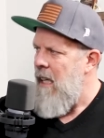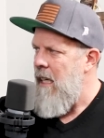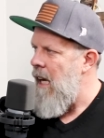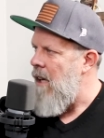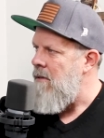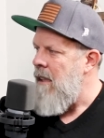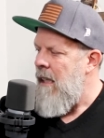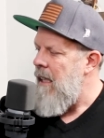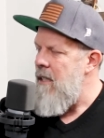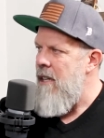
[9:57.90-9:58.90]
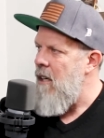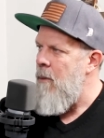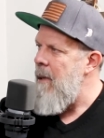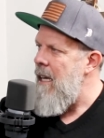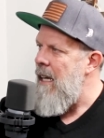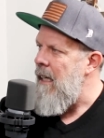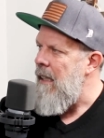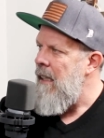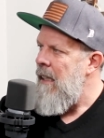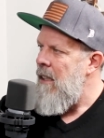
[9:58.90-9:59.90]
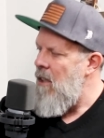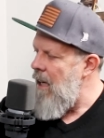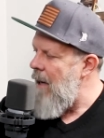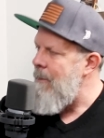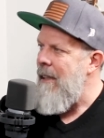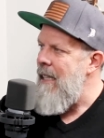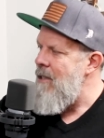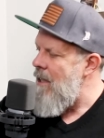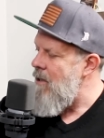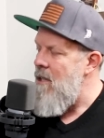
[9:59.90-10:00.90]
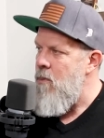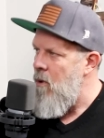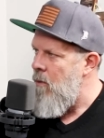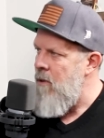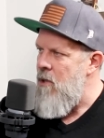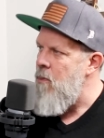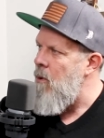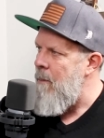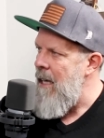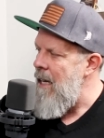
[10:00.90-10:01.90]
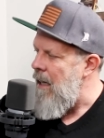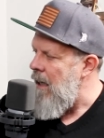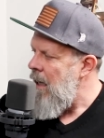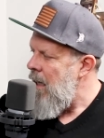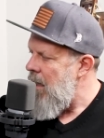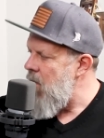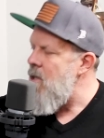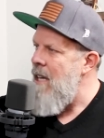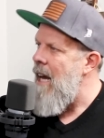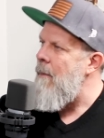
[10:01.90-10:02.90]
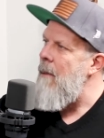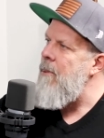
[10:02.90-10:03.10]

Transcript: "No, that's not going to be here. Yeah. You can't police this. This won't this won't be here. This has got to be